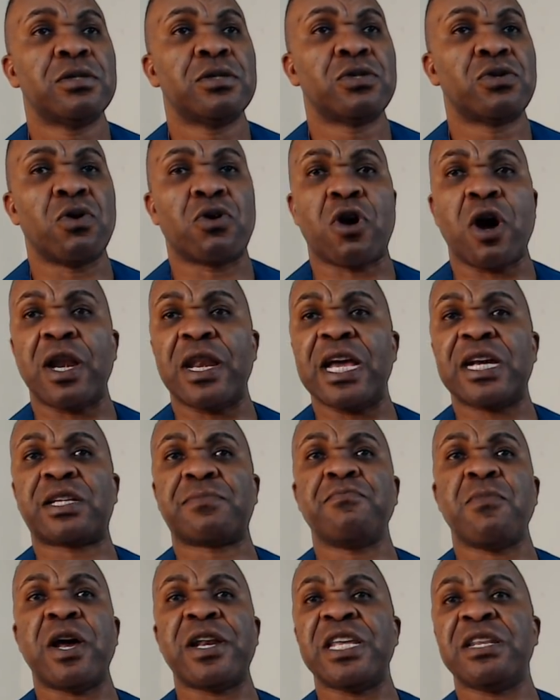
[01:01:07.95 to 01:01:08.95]
to collect
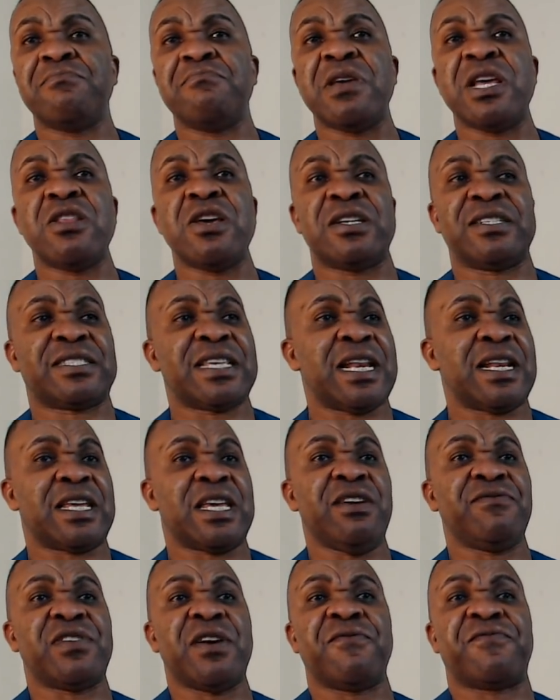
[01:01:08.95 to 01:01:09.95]
money in millions and
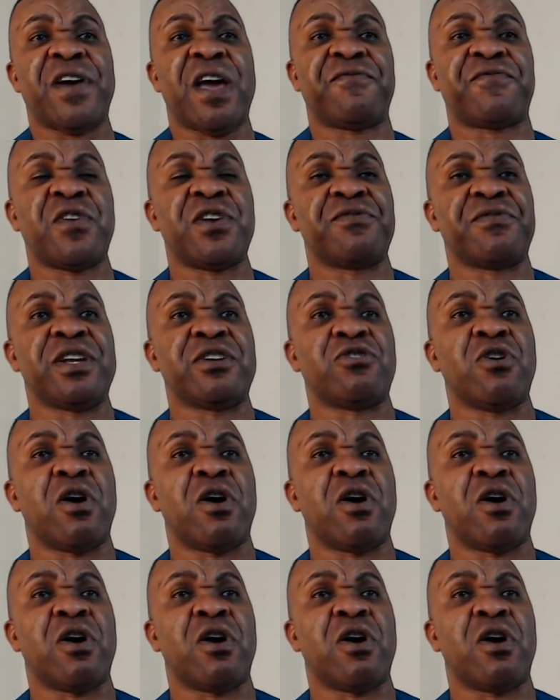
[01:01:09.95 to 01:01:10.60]
give them $500.